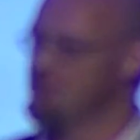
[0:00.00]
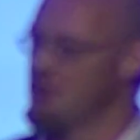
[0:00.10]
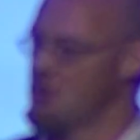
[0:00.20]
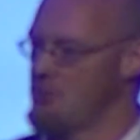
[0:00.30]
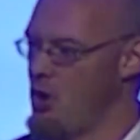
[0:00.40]

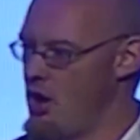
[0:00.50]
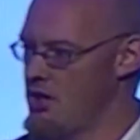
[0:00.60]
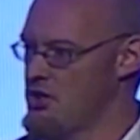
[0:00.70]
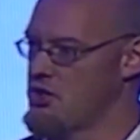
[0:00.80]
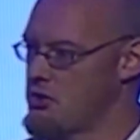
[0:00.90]

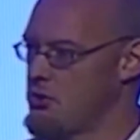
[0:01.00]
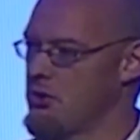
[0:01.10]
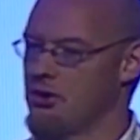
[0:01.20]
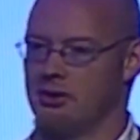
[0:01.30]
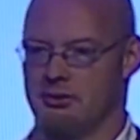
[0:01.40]
onshore
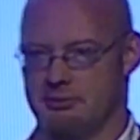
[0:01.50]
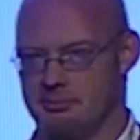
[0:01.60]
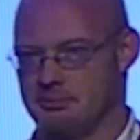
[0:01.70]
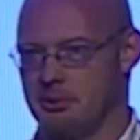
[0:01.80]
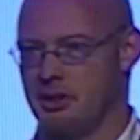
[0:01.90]

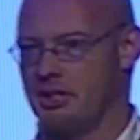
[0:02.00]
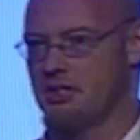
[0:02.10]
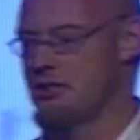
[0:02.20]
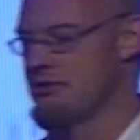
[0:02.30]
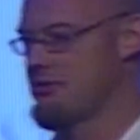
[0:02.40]
production
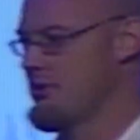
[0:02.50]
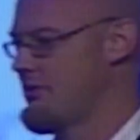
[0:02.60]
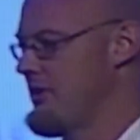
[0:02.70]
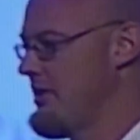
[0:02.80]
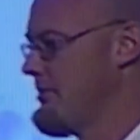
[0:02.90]
of
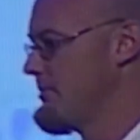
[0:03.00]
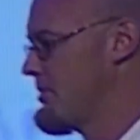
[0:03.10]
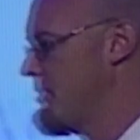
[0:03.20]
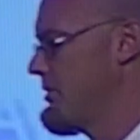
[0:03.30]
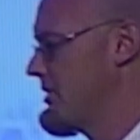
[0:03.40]
kelp too.
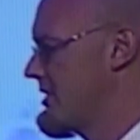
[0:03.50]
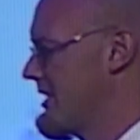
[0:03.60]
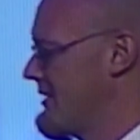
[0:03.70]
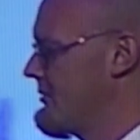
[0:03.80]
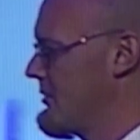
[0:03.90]

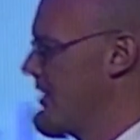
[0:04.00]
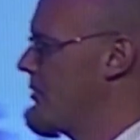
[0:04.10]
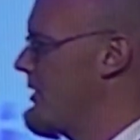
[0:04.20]
We're not quite